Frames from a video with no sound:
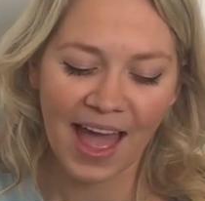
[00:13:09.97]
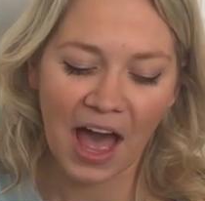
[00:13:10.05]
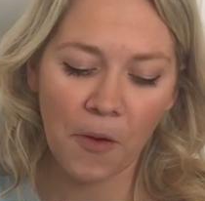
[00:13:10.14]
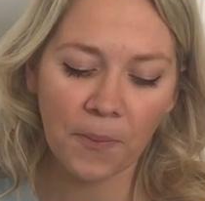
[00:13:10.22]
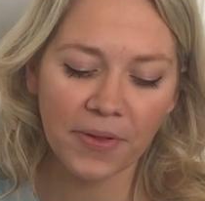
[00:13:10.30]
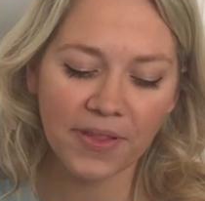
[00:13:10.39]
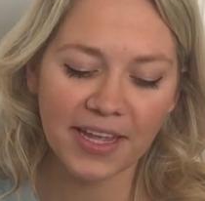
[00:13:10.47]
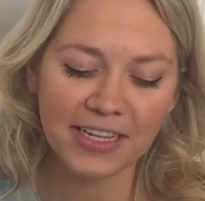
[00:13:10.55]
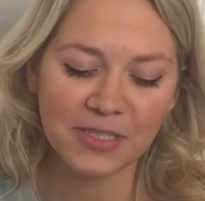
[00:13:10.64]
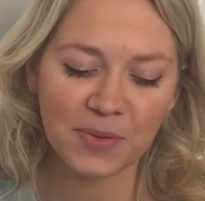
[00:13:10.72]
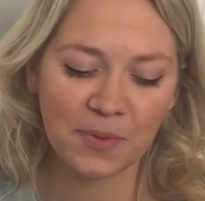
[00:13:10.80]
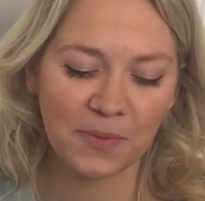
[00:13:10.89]
How
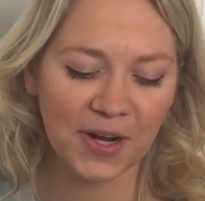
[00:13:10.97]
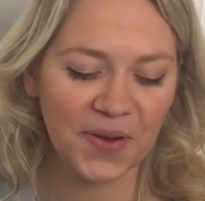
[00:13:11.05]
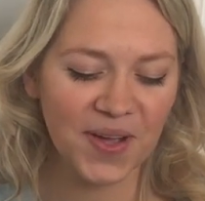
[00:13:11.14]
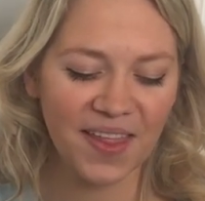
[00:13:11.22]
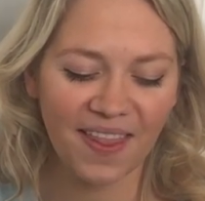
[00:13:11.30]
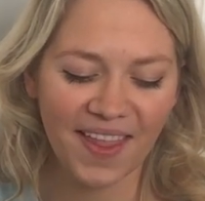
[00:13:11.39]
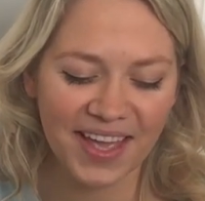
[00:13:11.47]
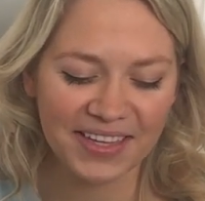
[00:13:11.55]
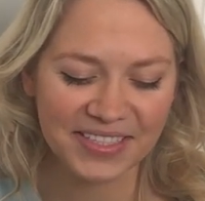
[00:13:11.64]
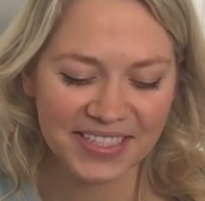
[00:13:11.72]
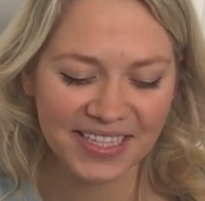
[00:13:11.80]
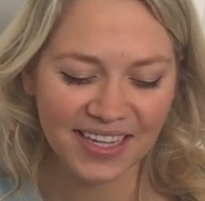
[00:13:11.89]
pleased we were with
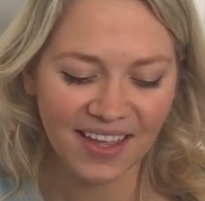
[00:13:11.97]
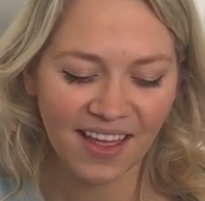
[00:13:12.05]
this,